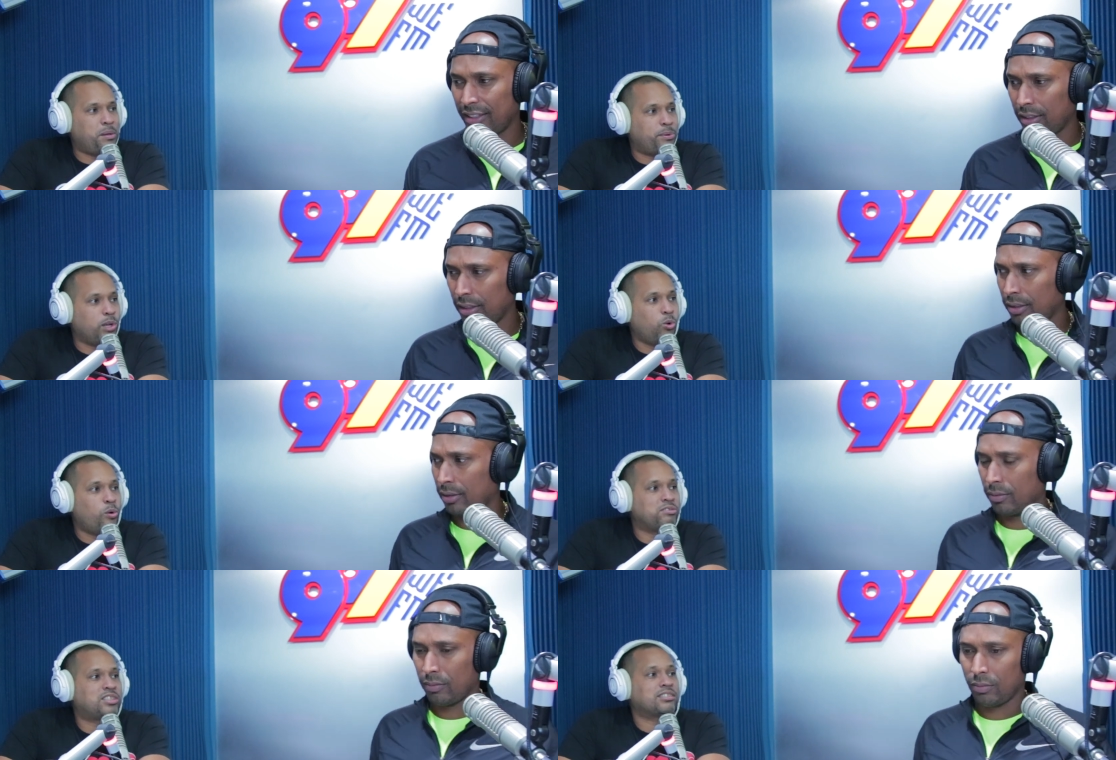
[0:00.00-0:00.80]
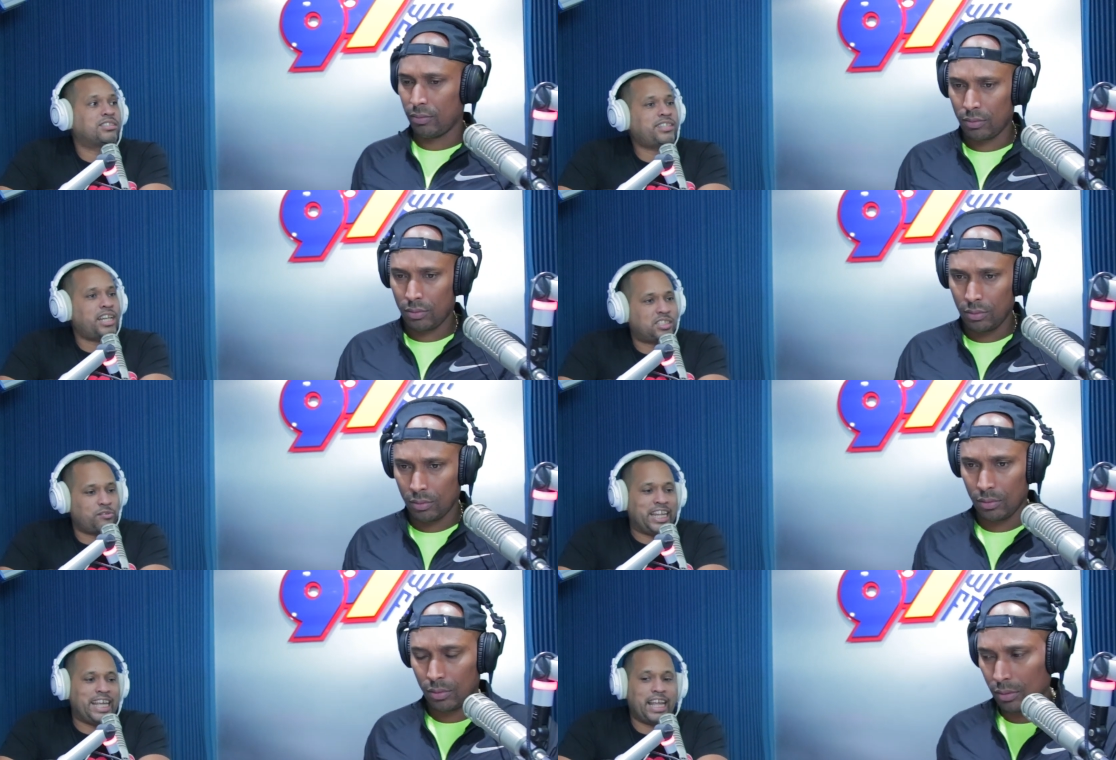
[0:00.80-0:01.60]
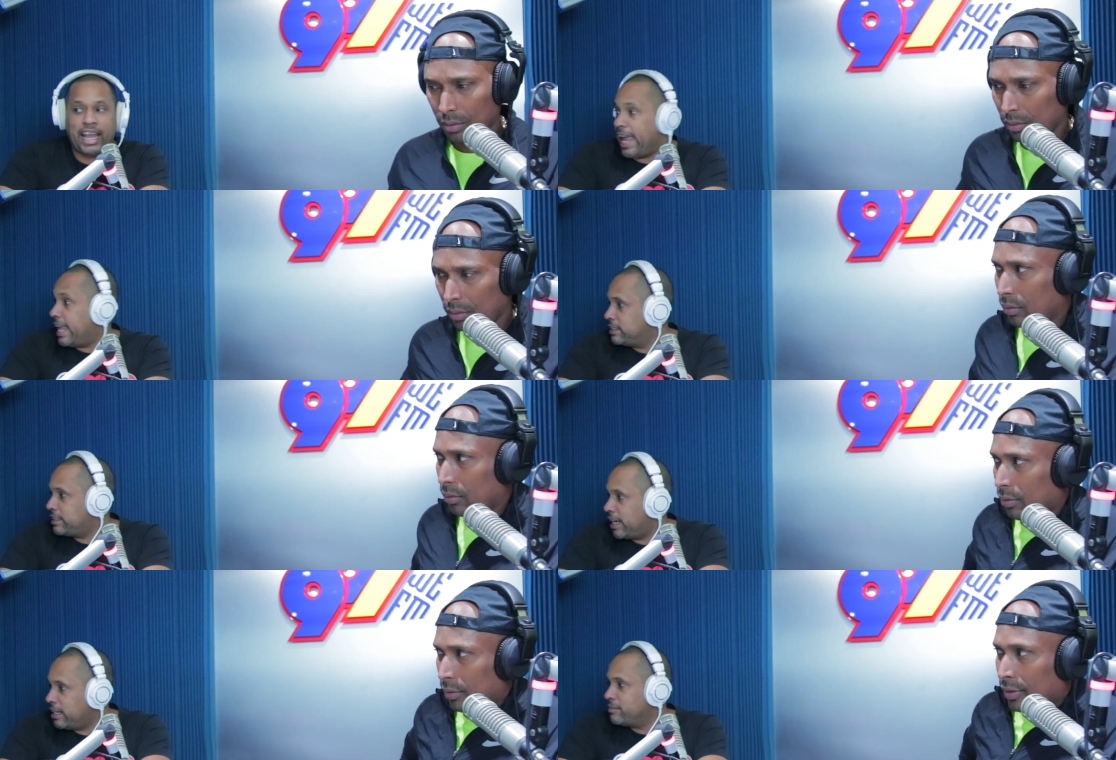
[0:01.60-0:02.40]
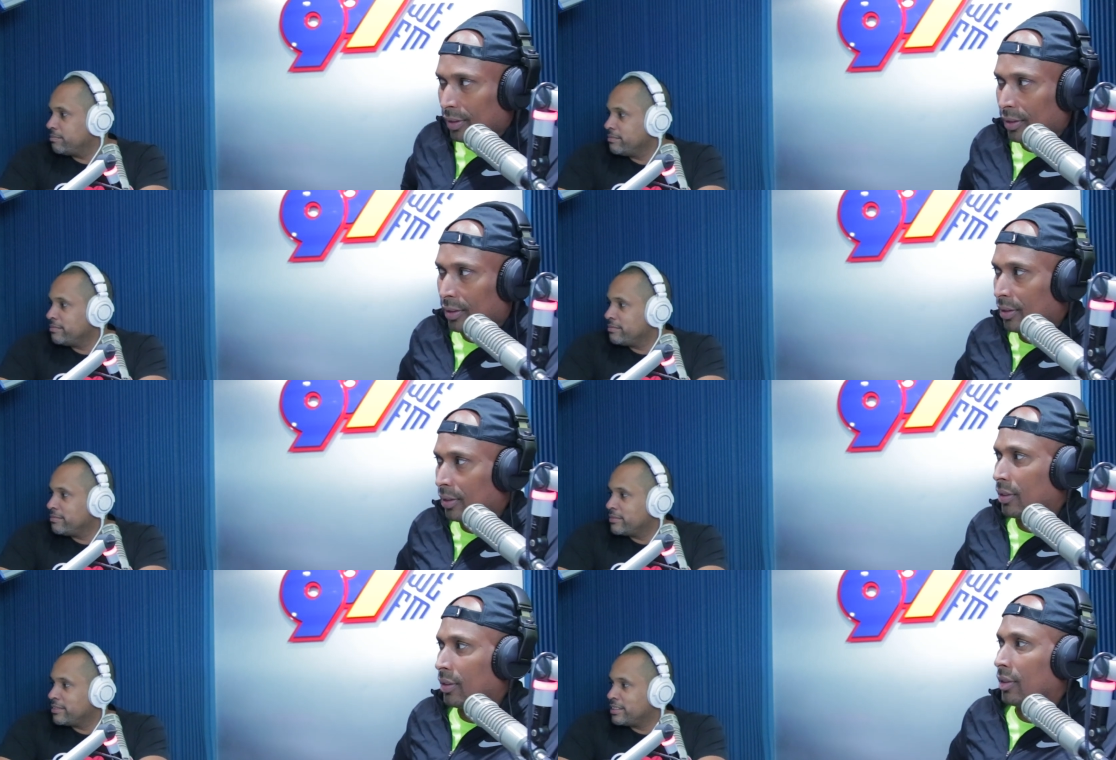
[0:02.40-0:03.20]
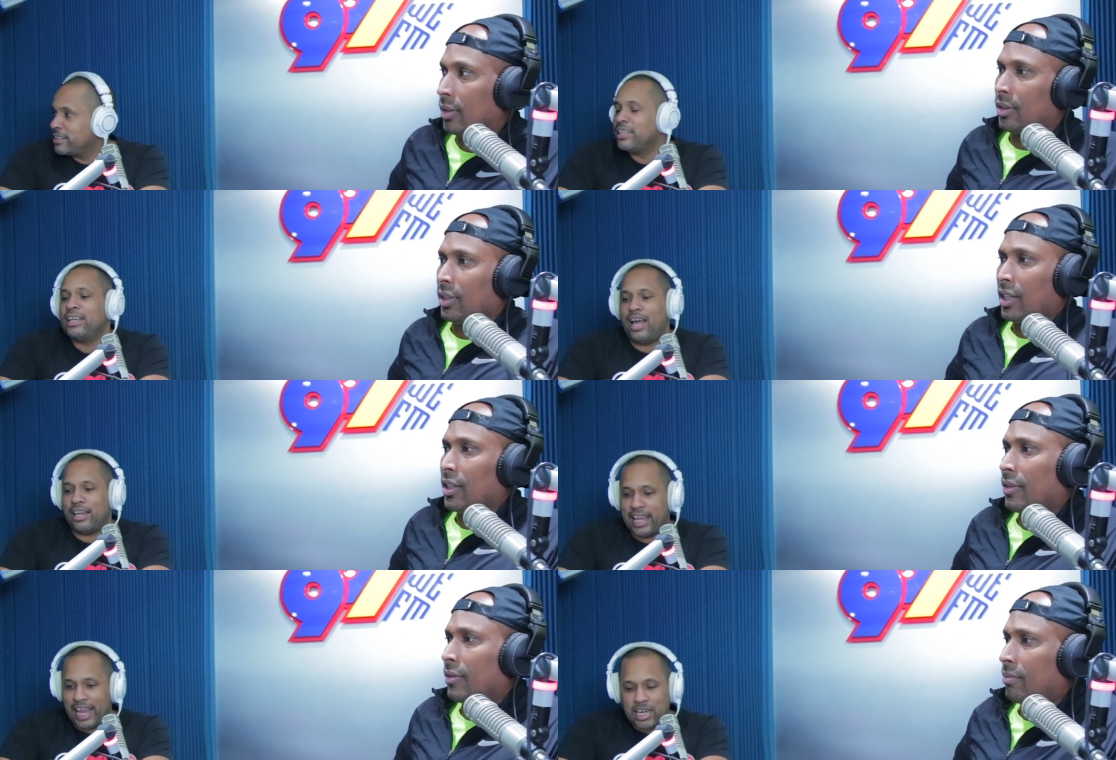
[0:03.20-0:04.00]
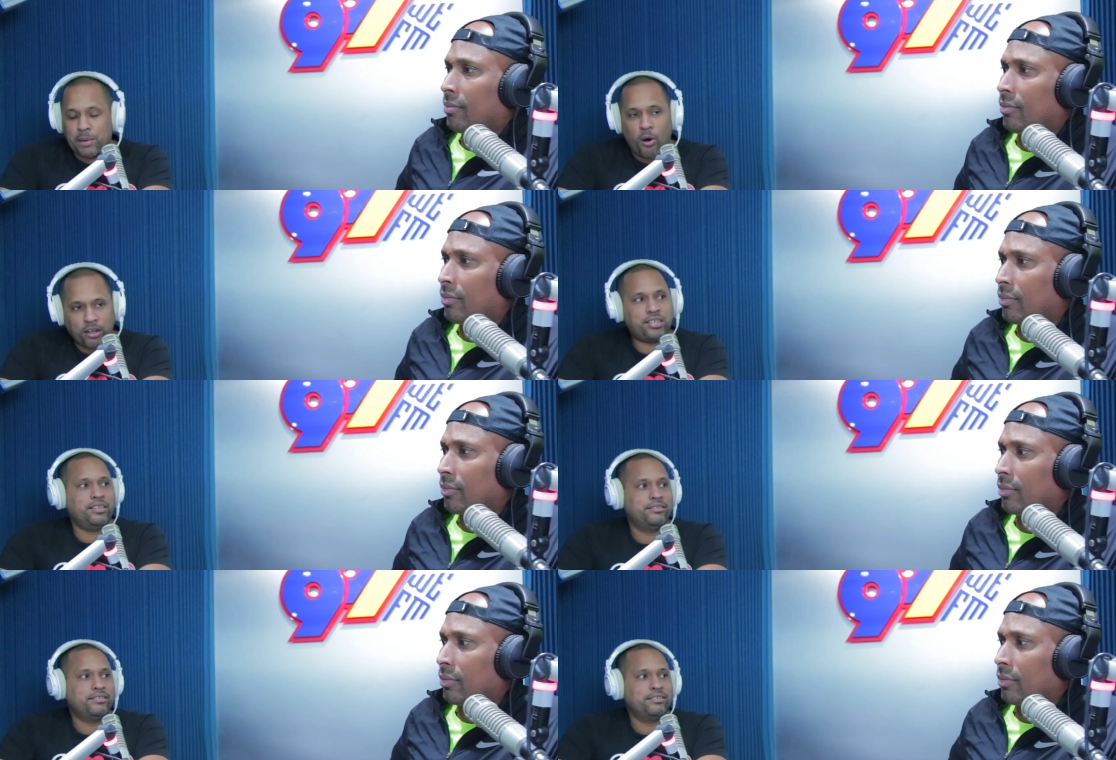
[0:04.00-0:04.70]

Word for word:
Speaker 1: people who have successfully entered and in the pot.